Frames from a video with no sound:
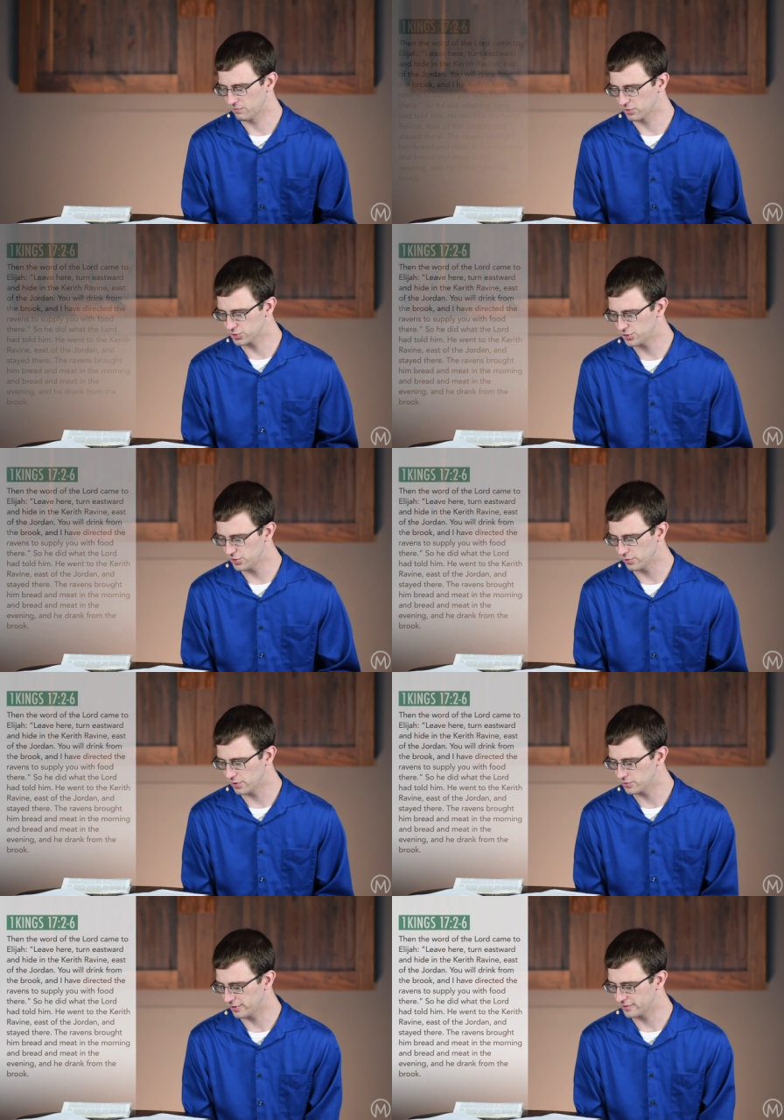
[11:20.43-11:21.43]
Verse 2
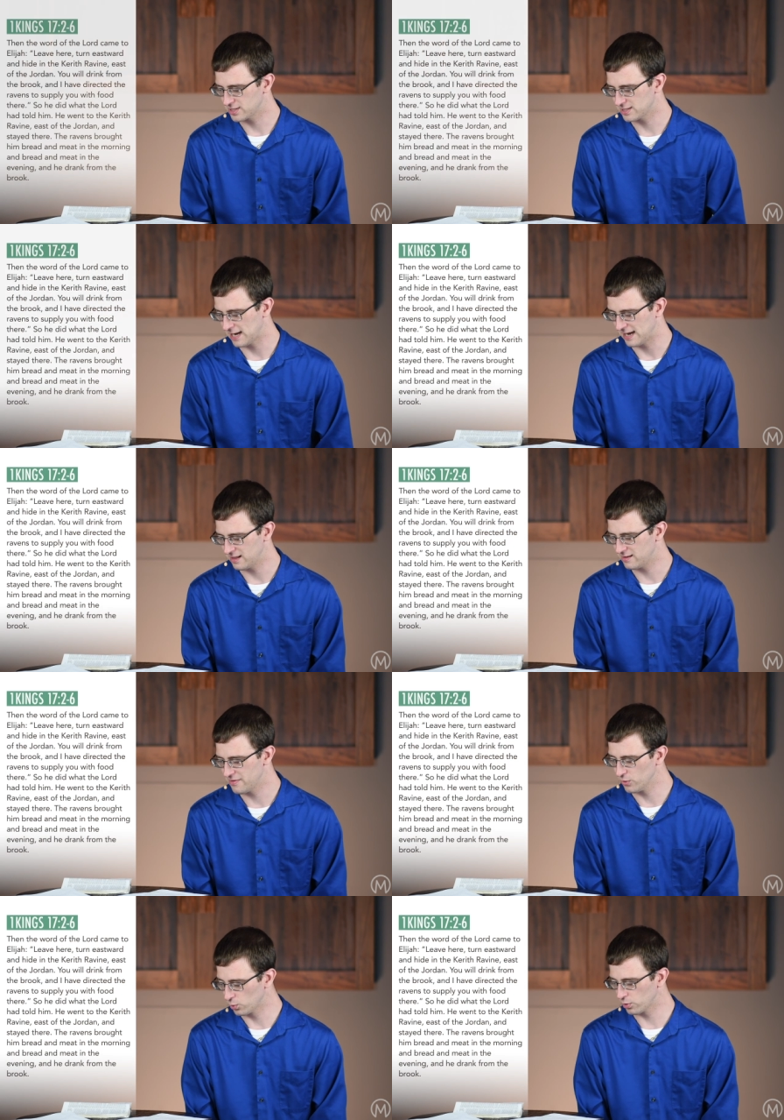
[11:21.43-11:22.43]
goes on to say
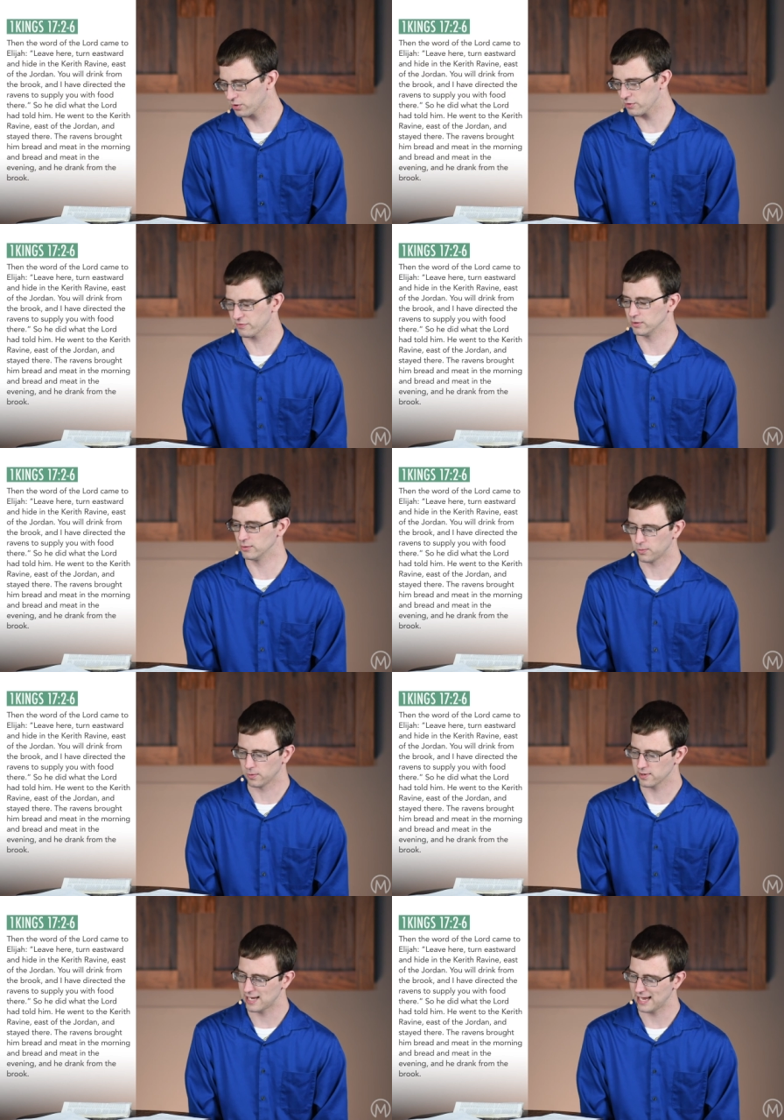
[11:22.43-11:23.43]
Then the word of the
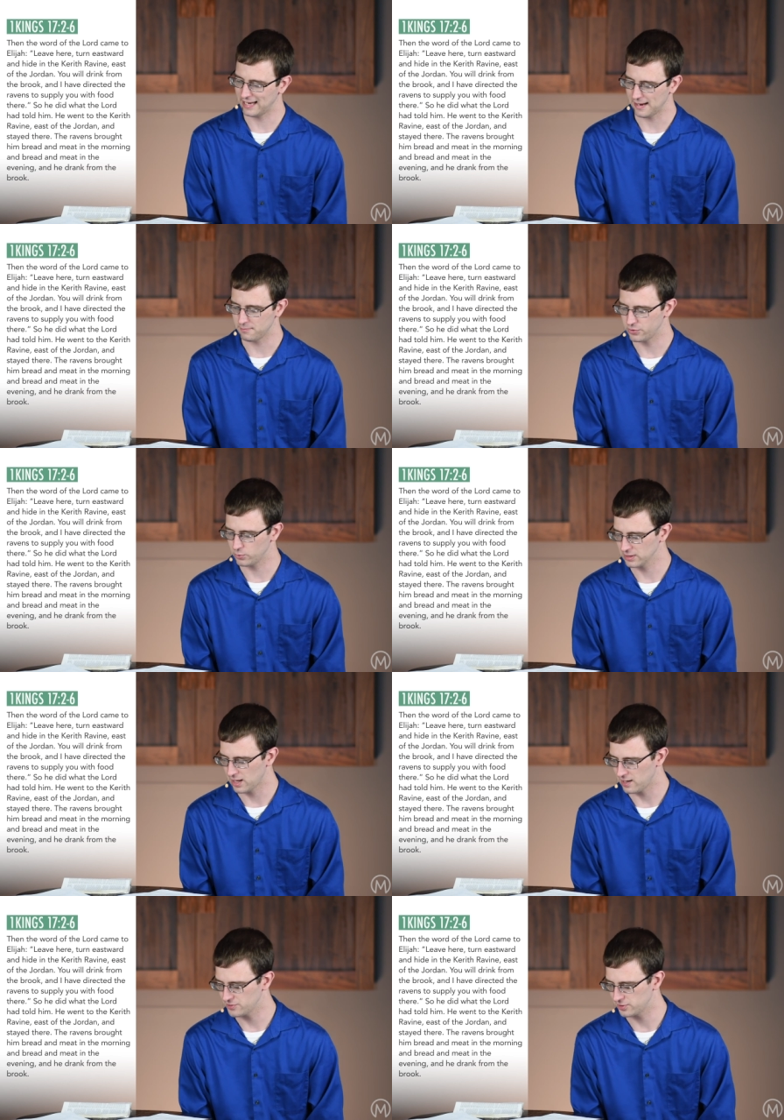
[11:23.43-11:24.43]
Lord came to
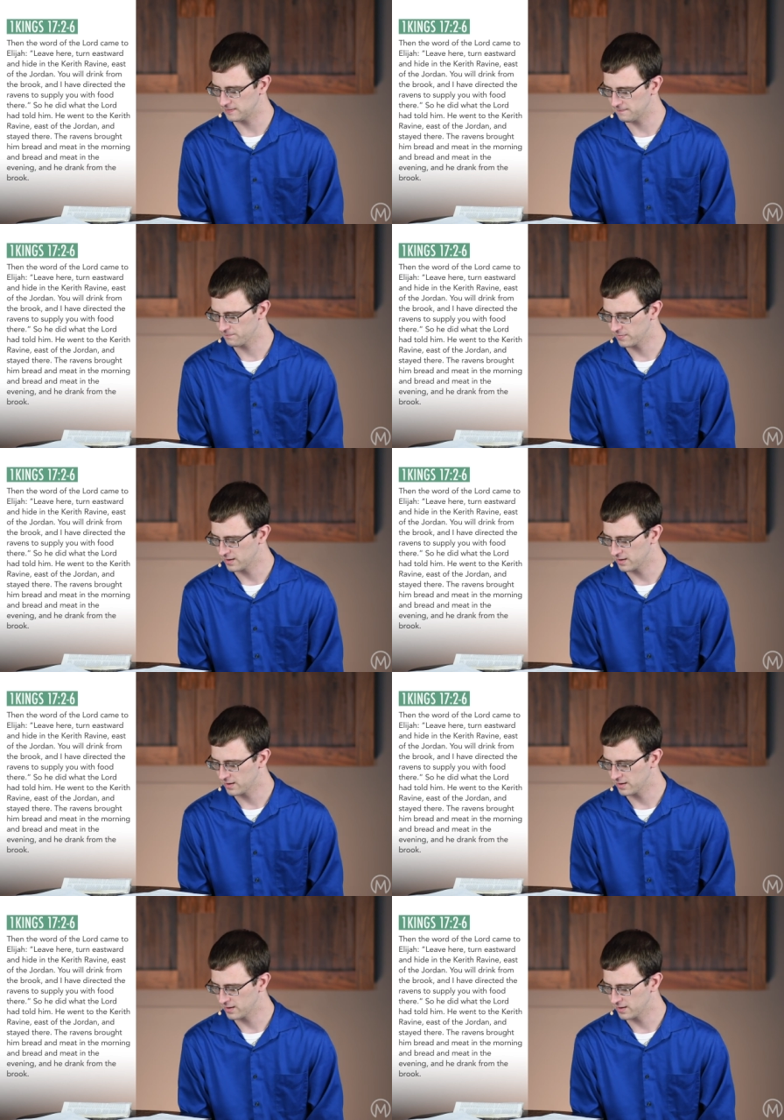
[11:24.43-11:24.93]
Elijah